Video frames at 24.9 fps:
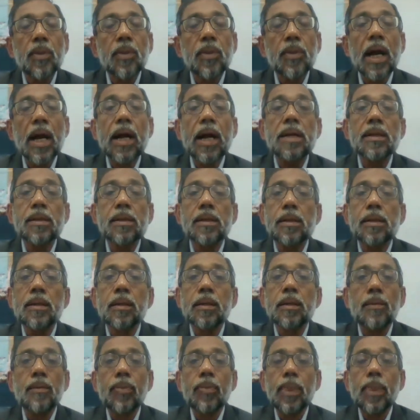Flood,
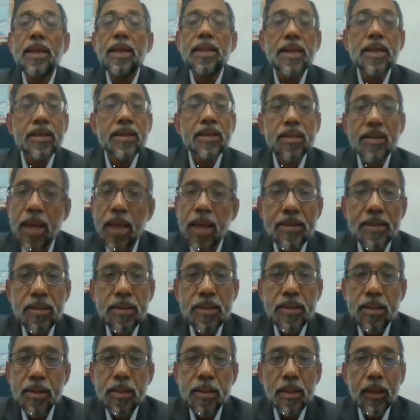in a
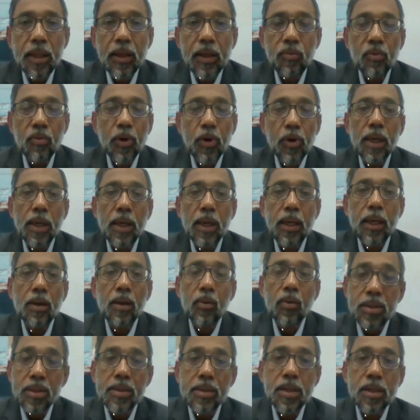sense, if we
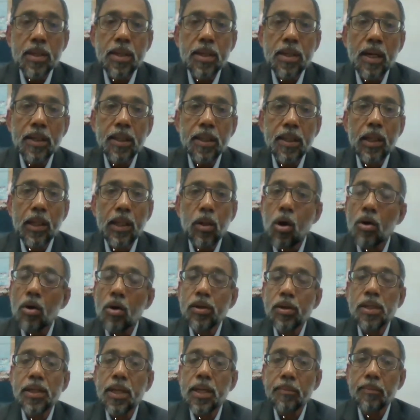consider the
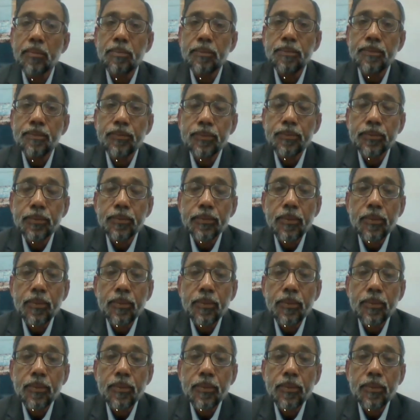long-term